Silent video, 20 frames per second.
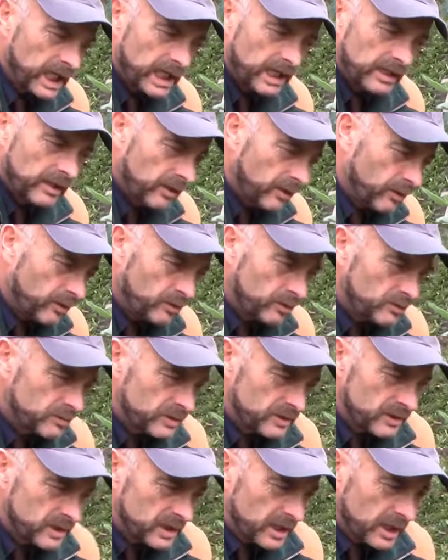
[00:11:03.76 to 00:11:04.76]
in
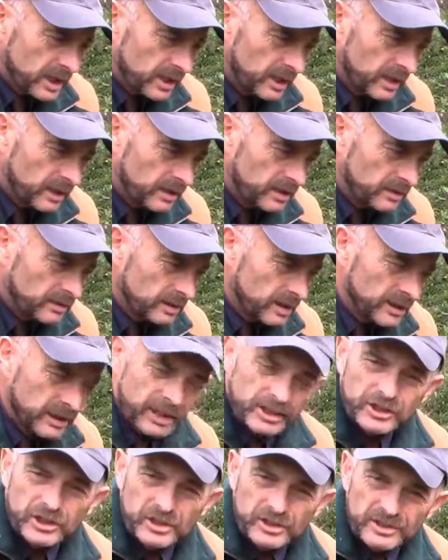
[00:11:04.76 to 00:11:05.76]
those uh,
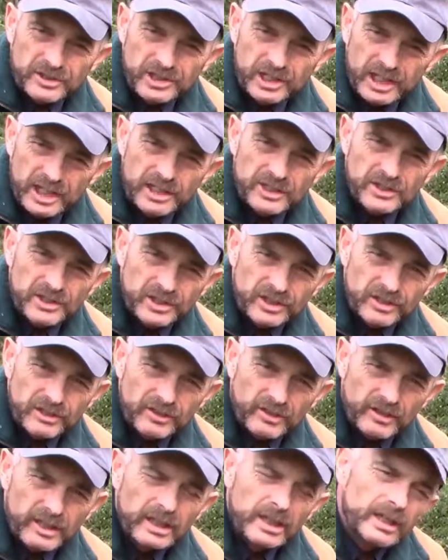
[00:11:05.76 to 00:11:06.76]
additions each
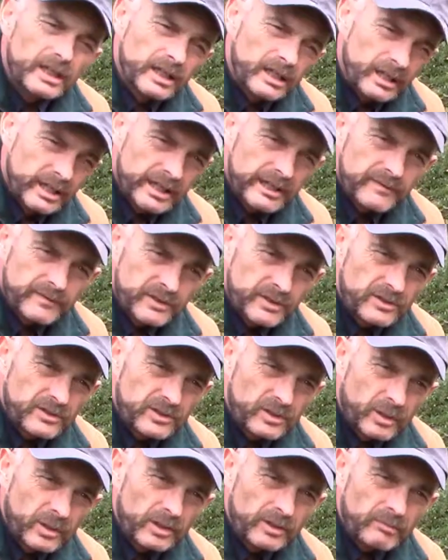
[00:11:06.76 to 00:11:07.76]
year leaves the
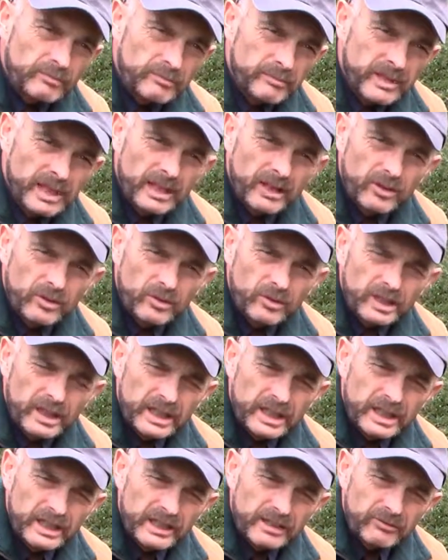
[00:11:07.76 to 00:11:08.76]
soil mellow
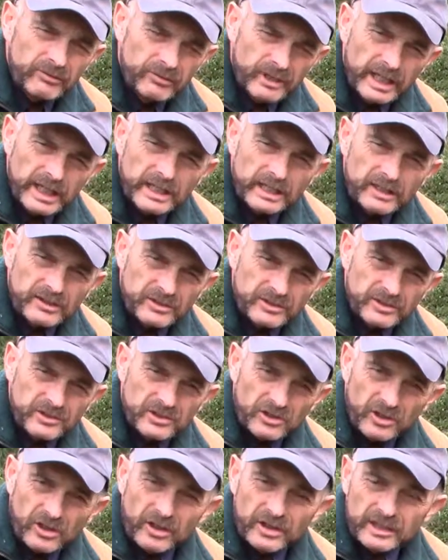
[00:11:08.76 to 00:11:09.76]
and ready to
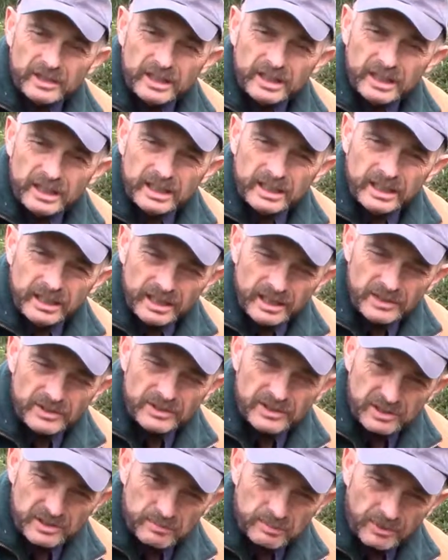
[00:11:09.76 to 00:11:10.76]
start each
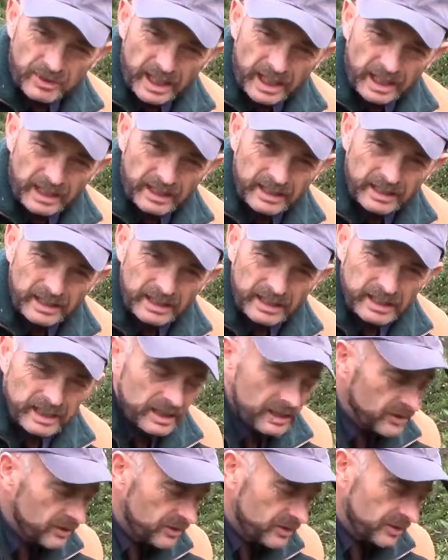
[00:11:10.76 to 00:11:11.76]
spring.
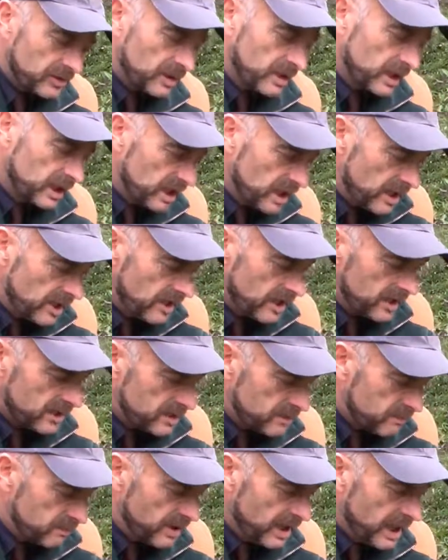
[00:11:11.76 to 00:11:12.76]
Certainly
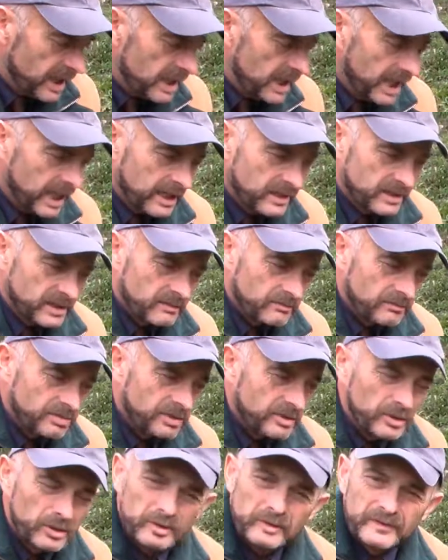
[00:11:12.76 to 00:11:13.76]
this bed has
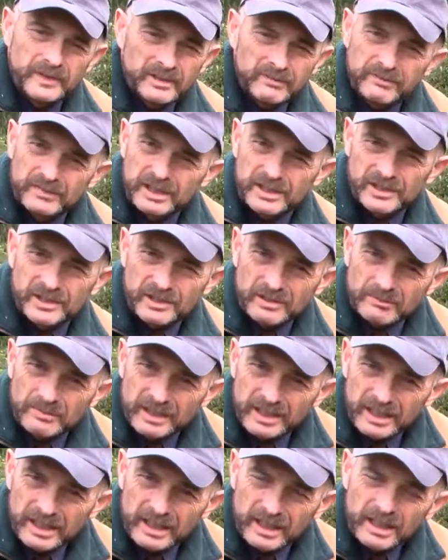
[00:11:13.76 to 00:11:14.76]
improved
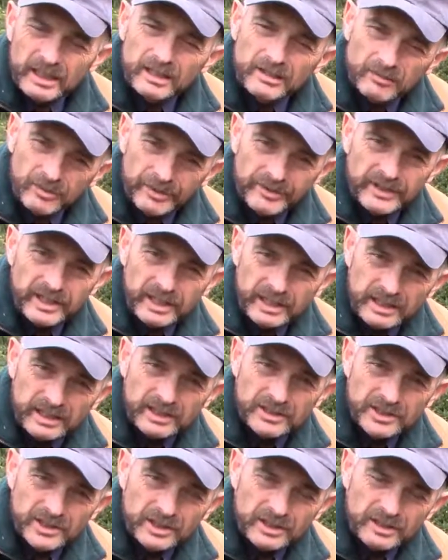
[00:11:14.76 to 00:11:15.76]
immeasurably with the
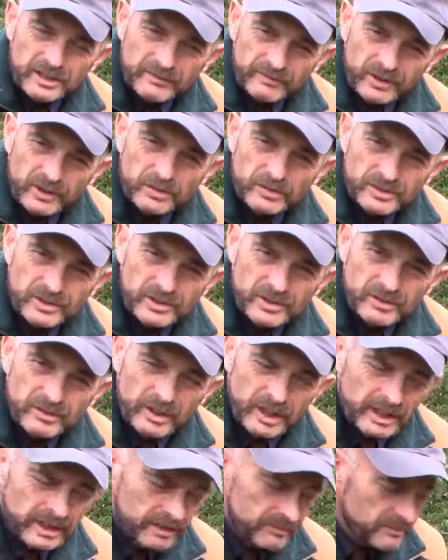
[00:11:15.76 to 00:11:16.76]
addition of those
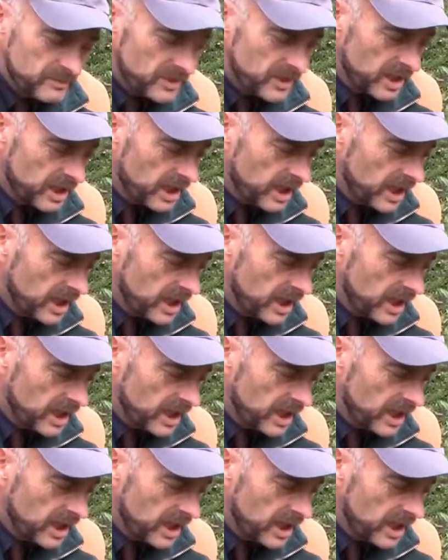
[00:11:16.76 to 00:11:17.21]
two items